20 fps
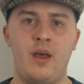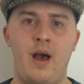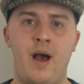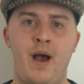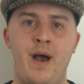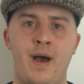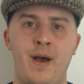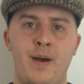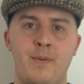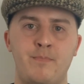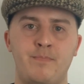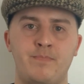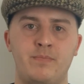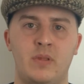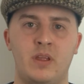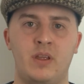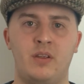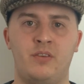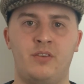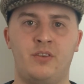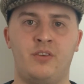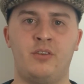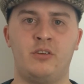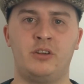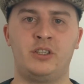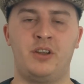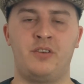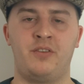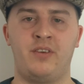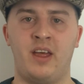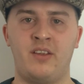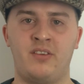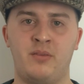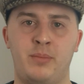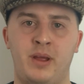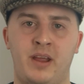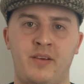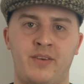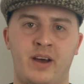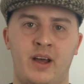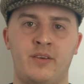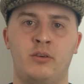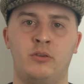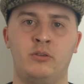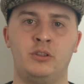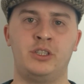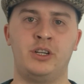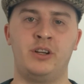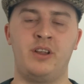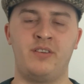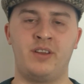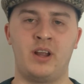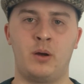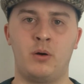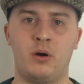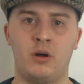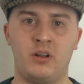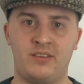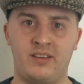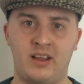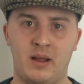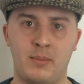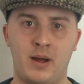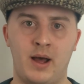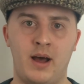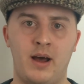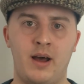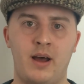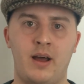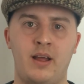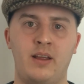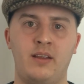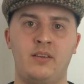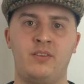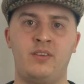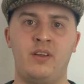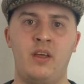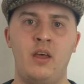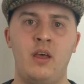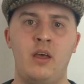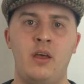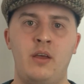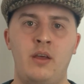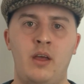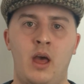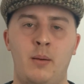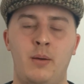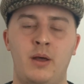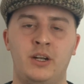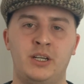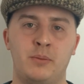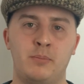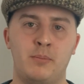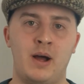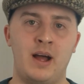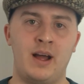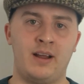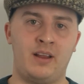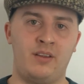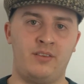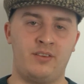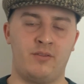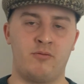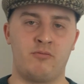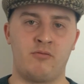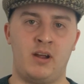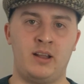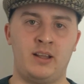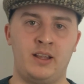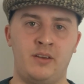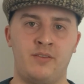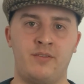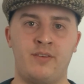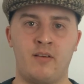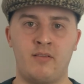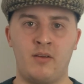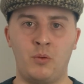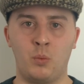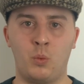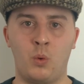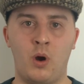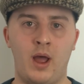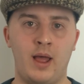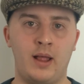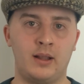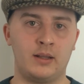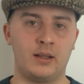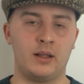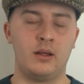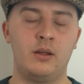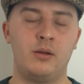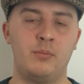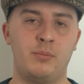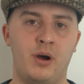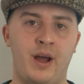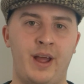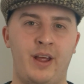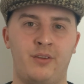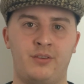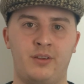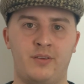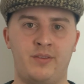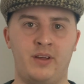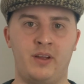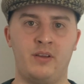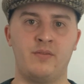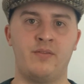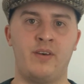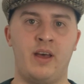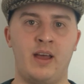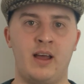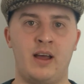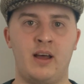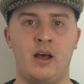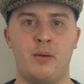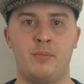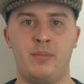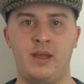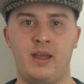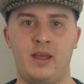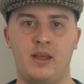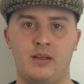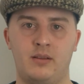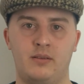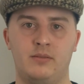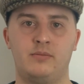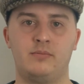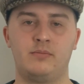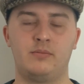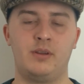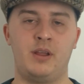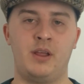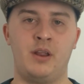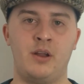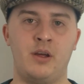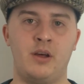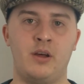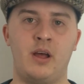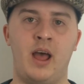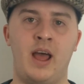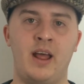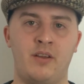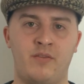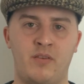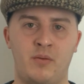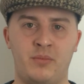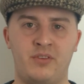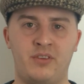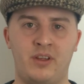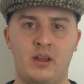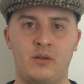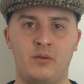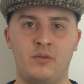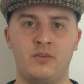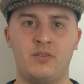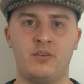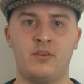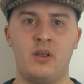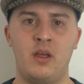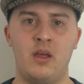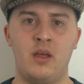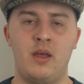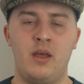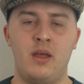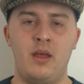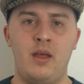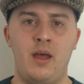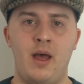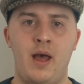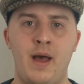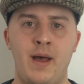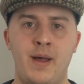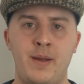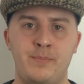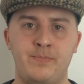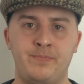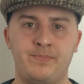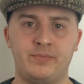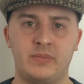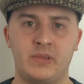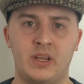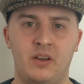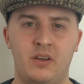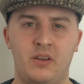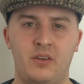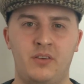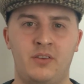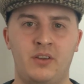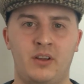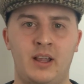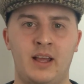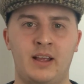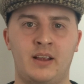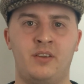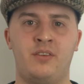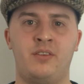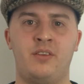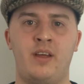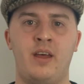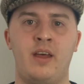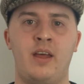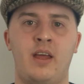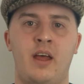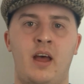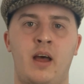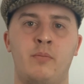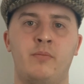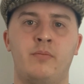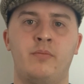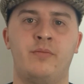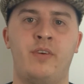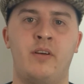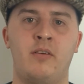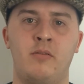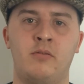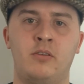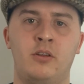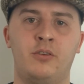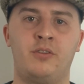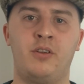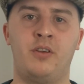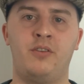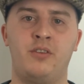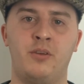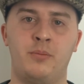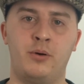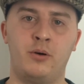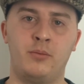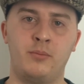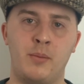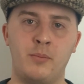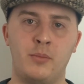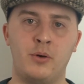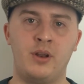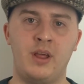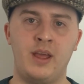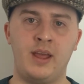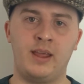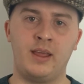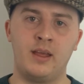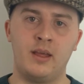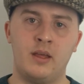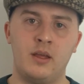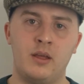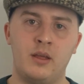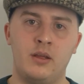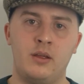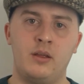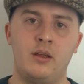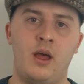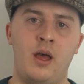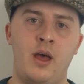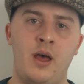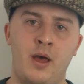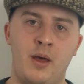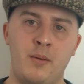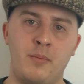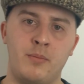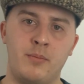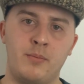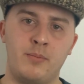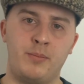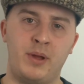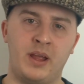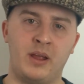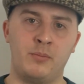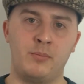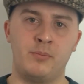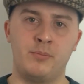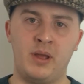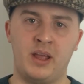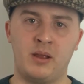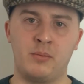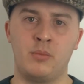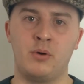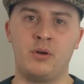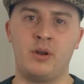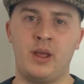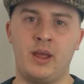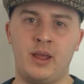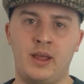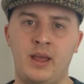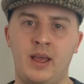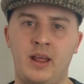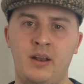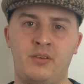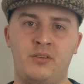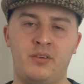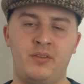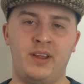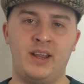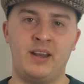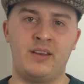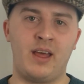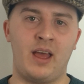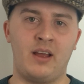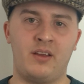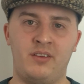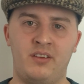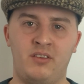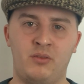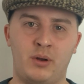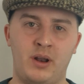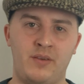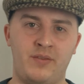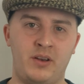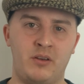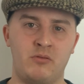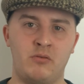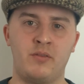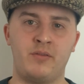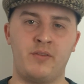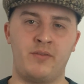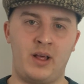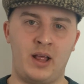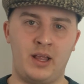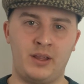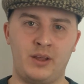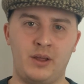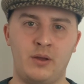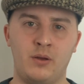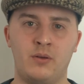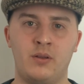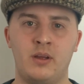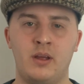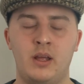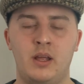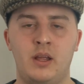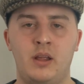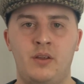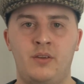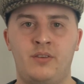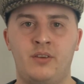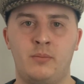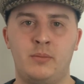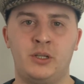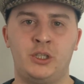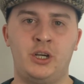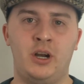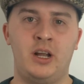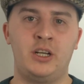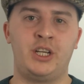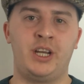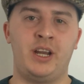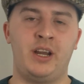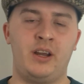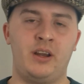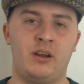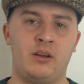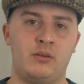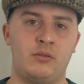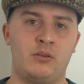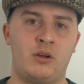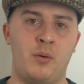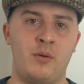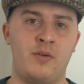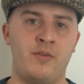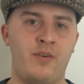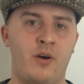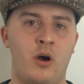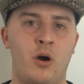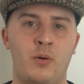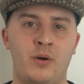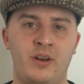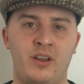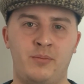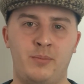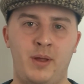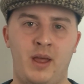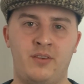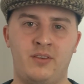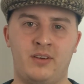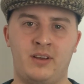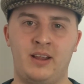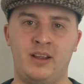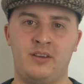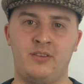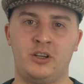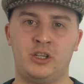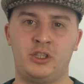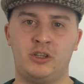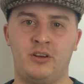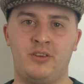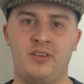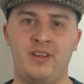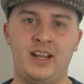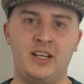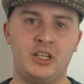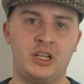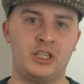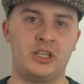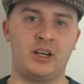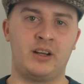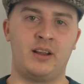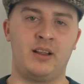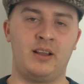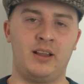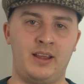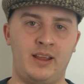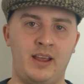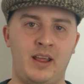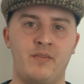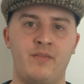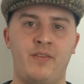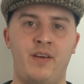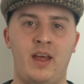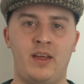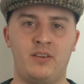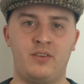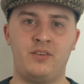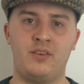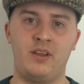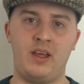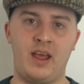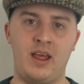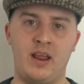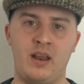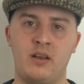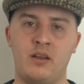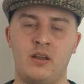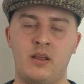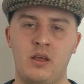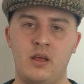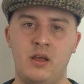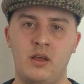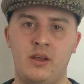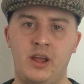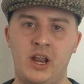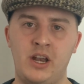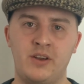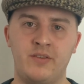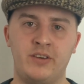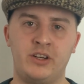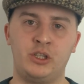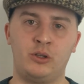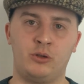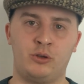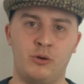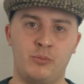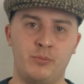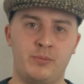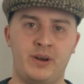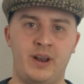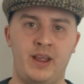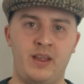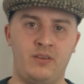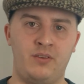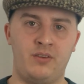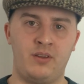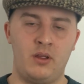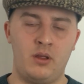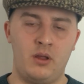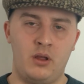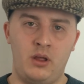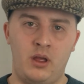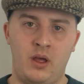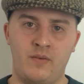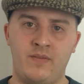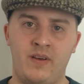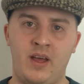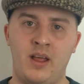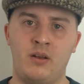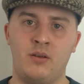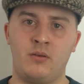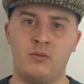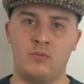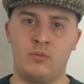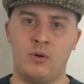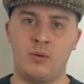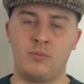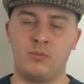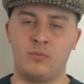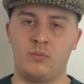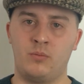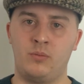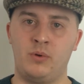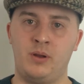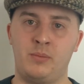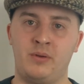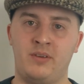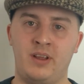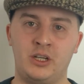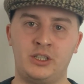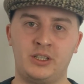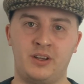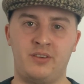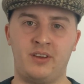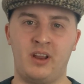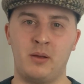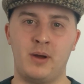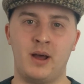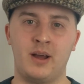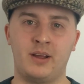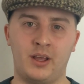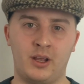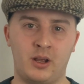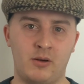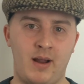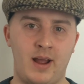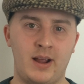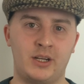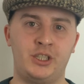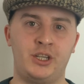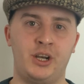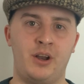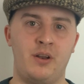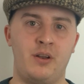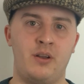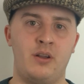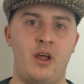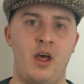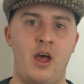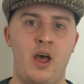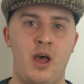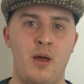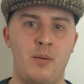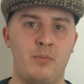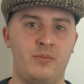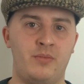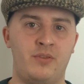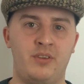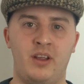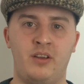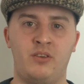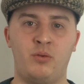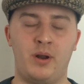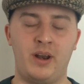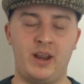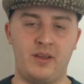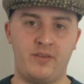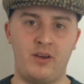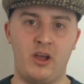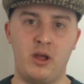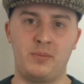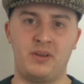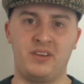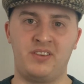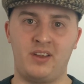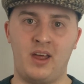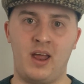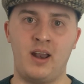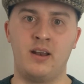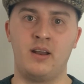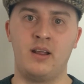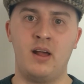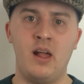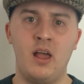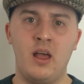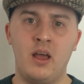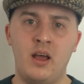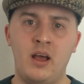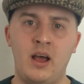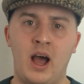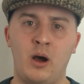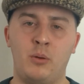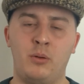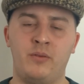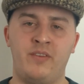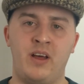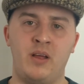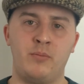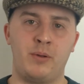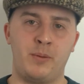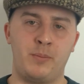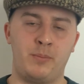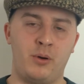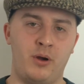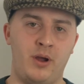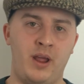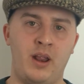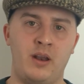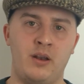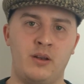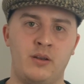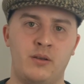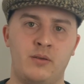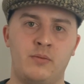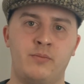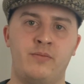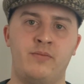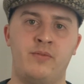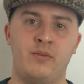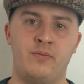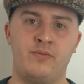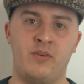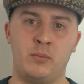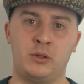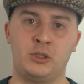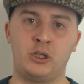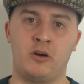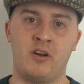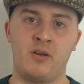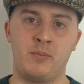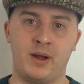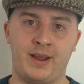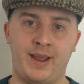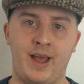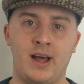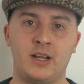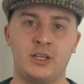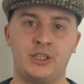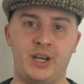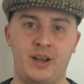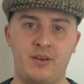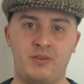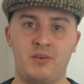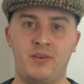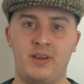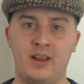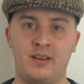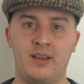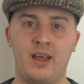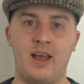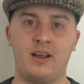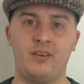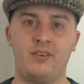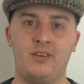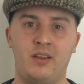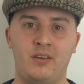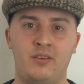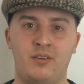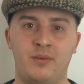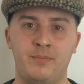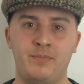So such as the S&P 500 is now at all-time highs. Emerging markets have rallied very well, but I also think they are a bit, ahead of themselves. So like I say, I'm very reluctant to put my money, big money, into the indexes when I think they're overvalued. So my strategy going forward is basically to strategically invest in individual companies, and then when we potentially see a market correction, say 20-30%, I will then be putting the majority of my cash into the indexes.